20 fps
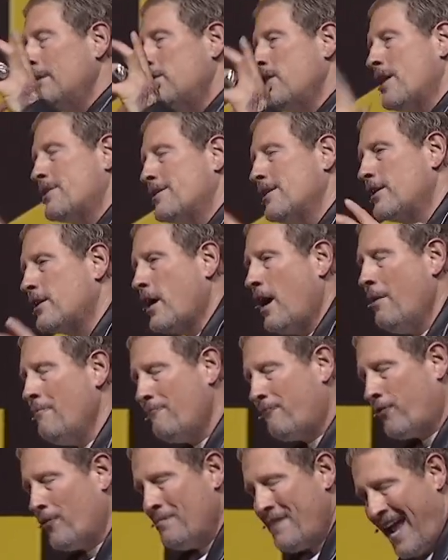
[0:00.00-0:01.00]
doesn't come
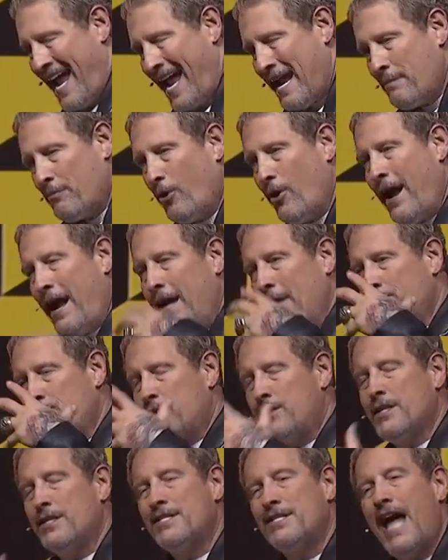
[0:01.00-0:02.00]
from Abraham's
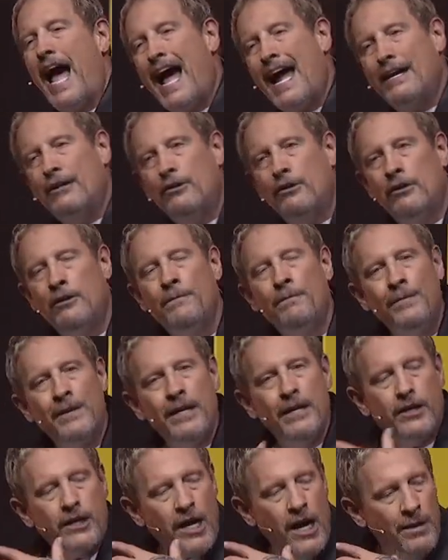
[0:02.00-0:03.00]
desire,
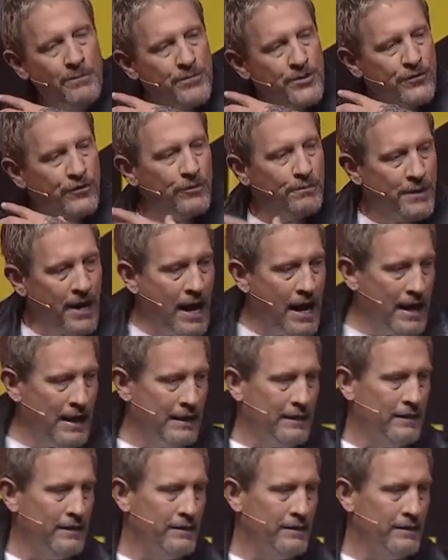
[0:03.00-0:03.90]
it comes from God.